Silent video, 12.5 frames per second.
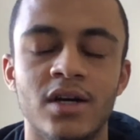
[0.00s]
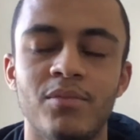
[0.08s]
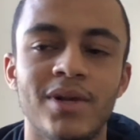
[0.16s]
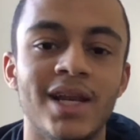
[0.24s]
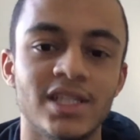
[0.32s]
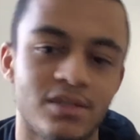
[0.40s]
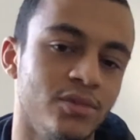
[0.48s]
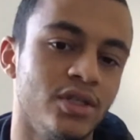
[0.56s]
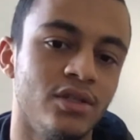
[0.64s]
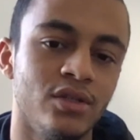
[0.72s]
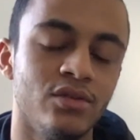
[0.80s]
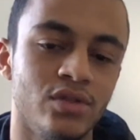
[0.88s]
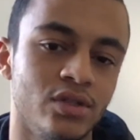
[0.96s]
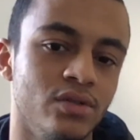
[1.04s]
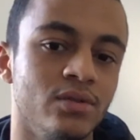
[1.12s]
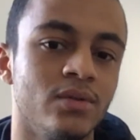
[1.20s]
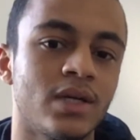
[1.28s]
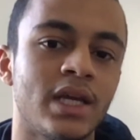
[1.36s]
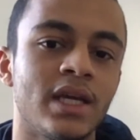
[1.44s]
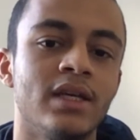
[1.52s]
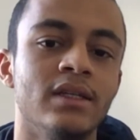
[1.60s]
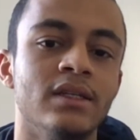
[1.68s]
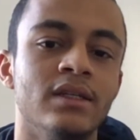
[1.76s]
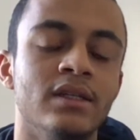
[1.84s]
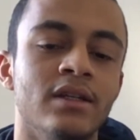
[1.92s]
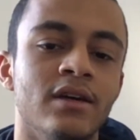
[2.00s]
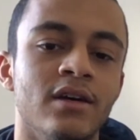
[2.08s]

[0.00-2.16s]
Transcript: placement you do in